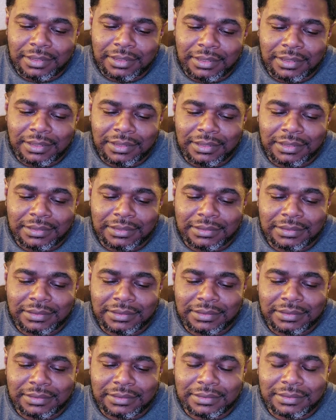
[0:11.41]
It
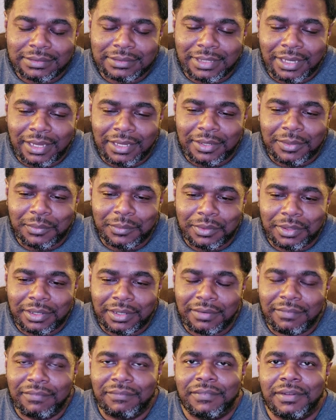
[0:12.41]
is
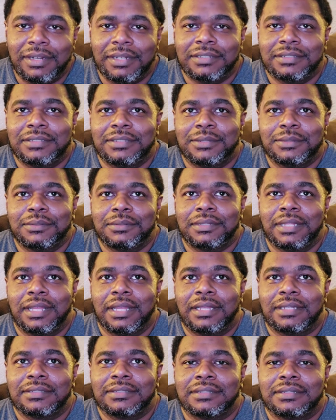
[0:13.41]
January 1st,
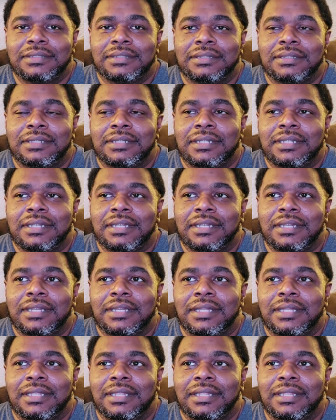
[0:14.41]

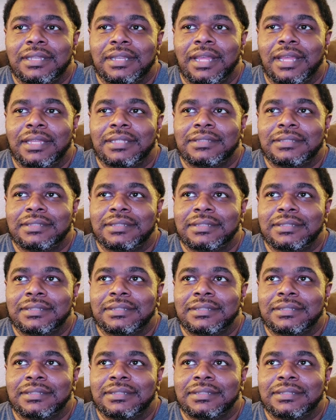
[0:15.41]
2019.